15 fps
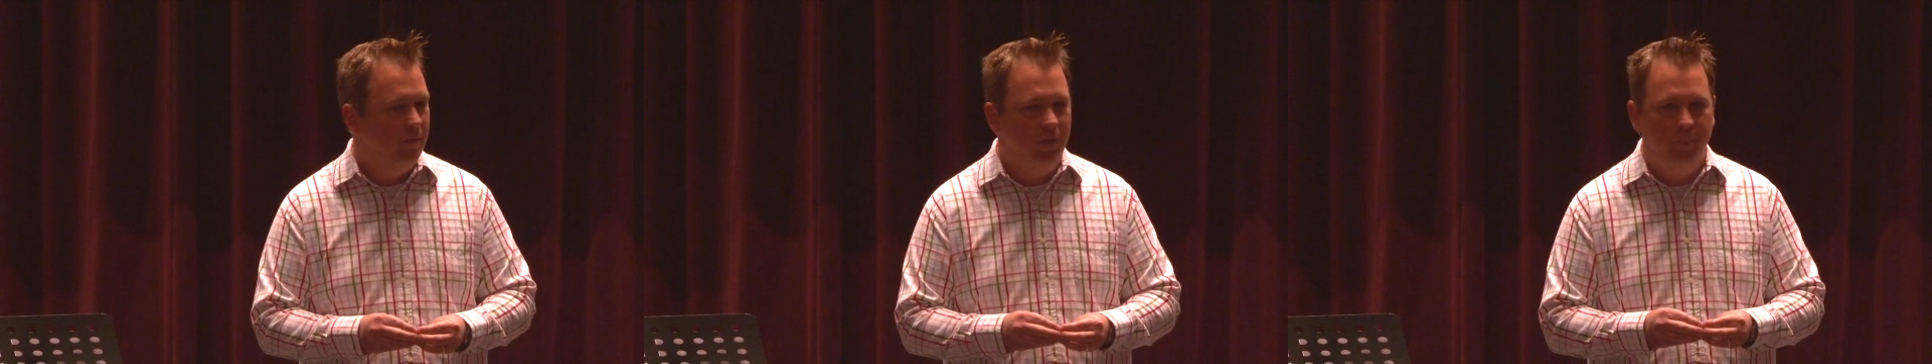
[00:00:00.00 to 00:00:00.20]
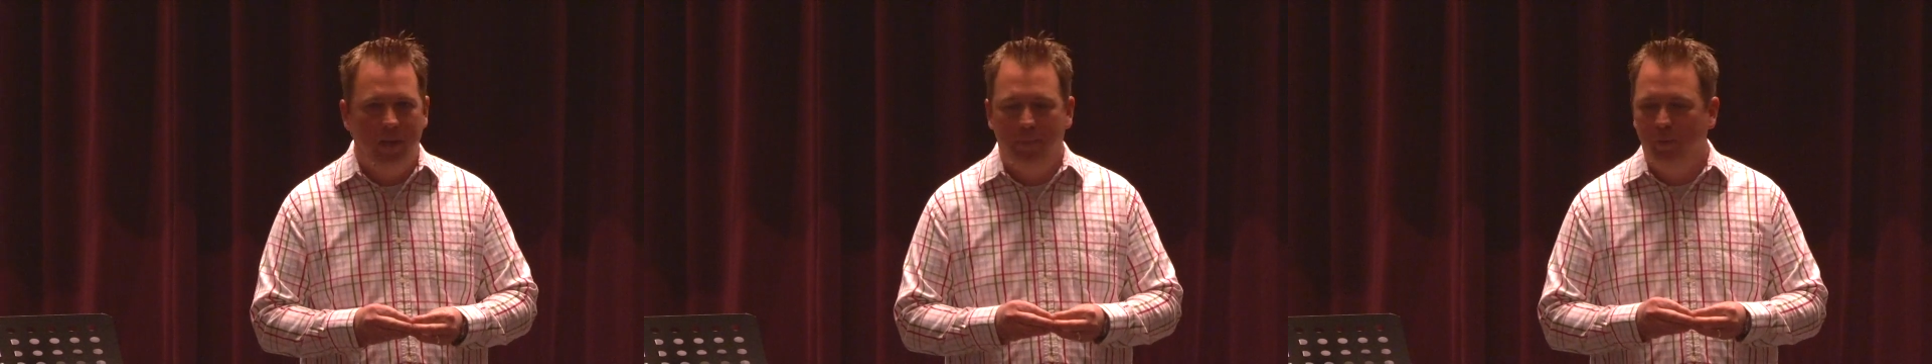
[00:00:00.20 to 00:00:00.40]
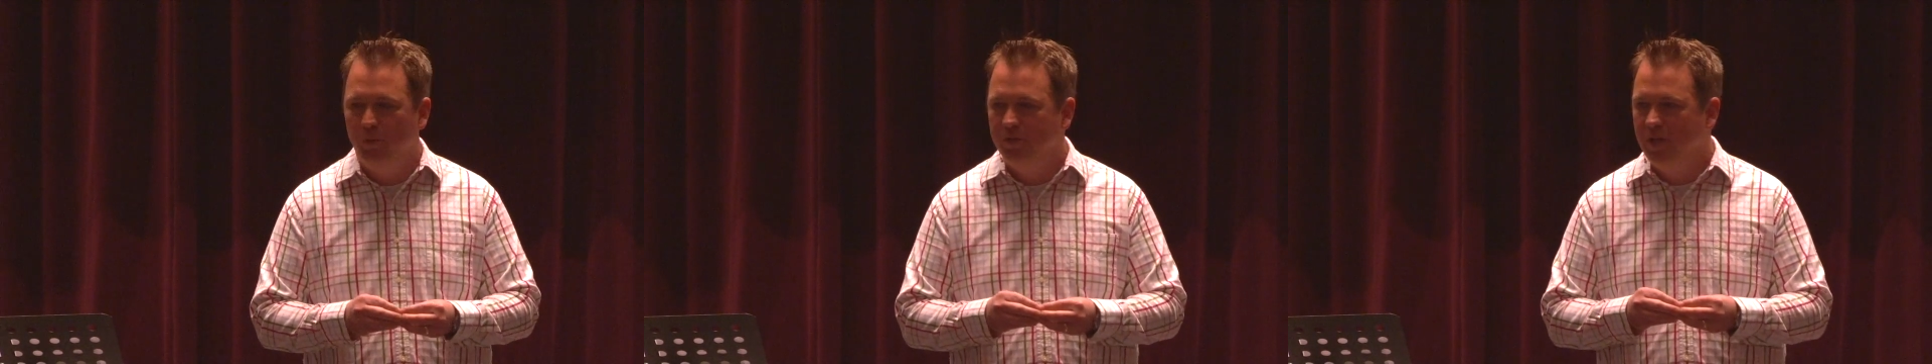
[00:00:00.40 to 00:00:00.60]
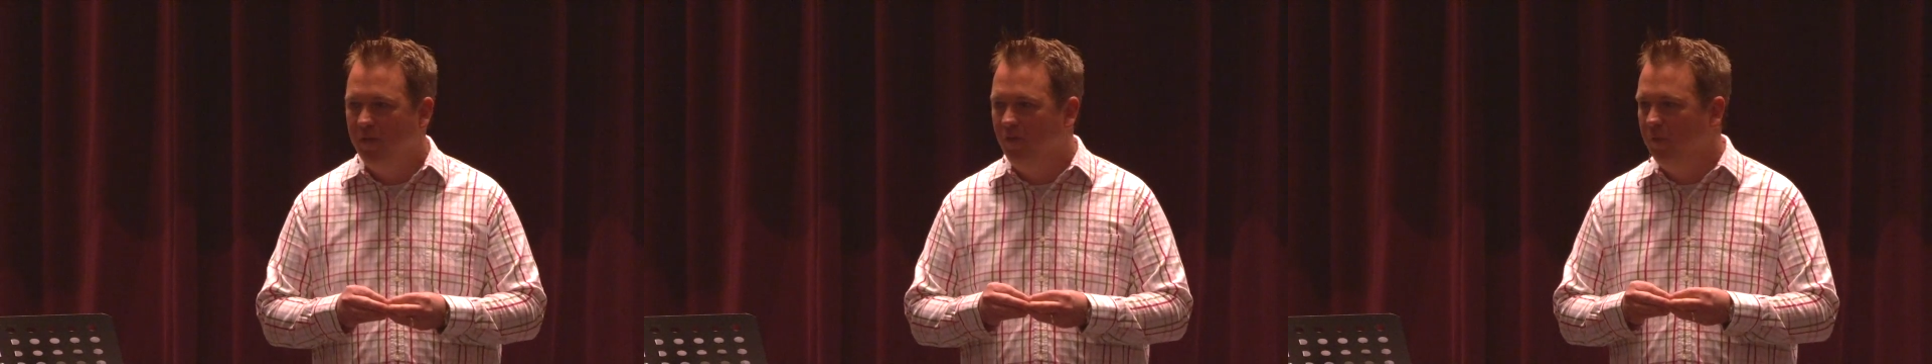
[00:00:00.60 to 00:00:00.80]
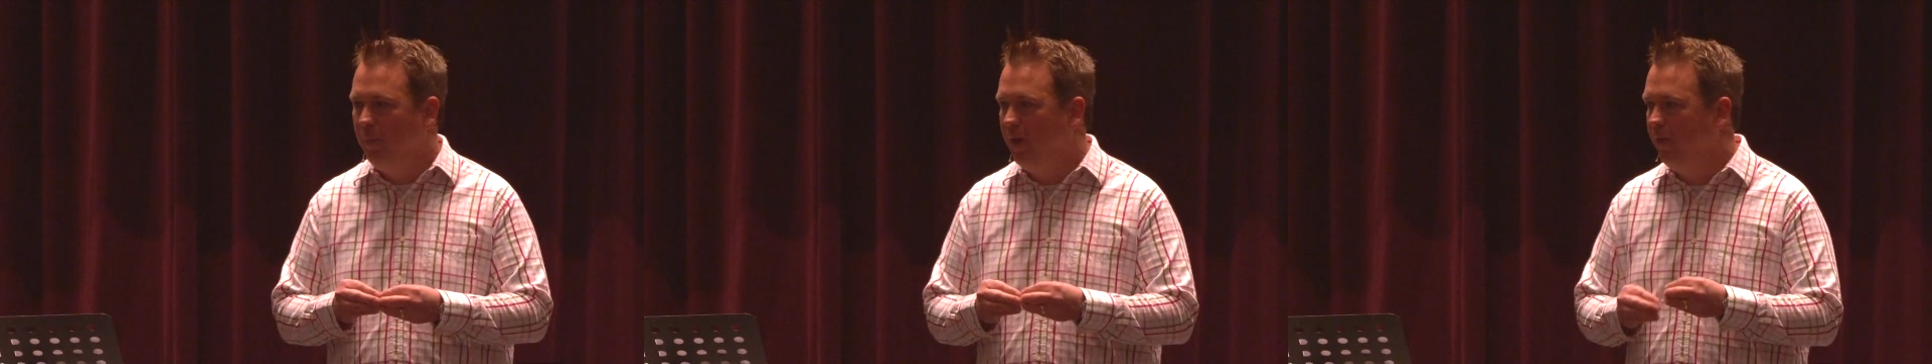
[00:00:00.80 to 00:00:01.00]
The baby was
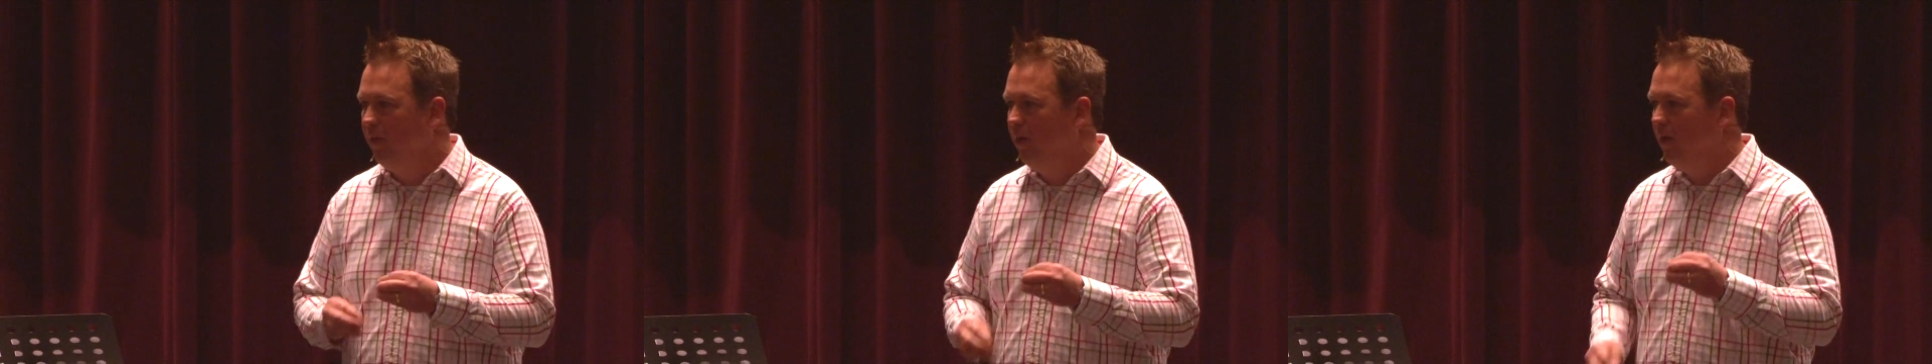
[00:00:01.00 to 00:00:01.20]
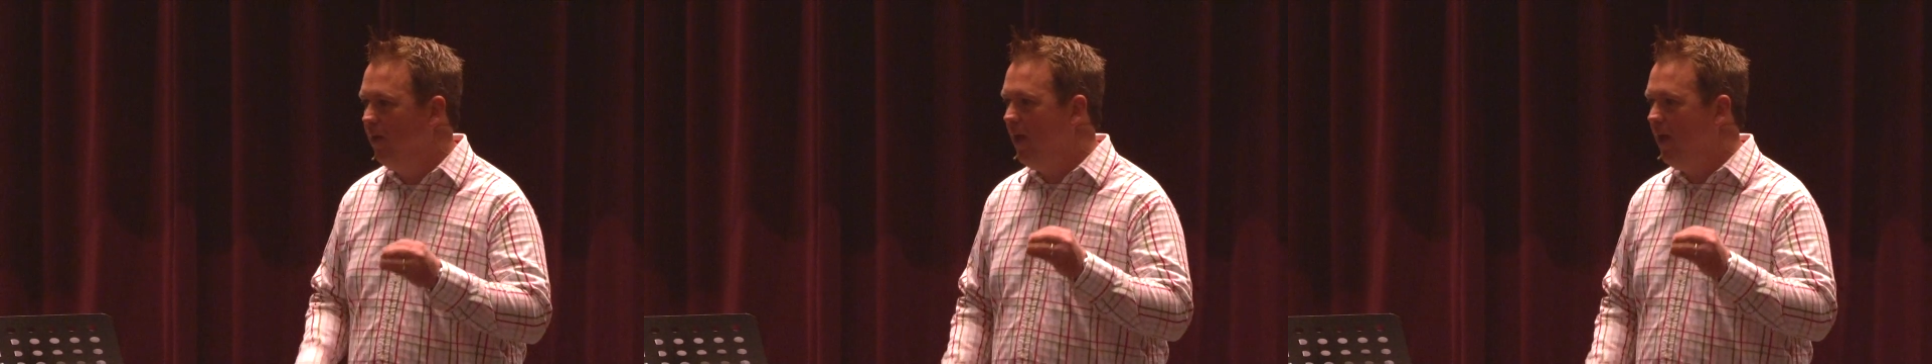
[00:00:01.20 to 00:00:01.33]
covered by the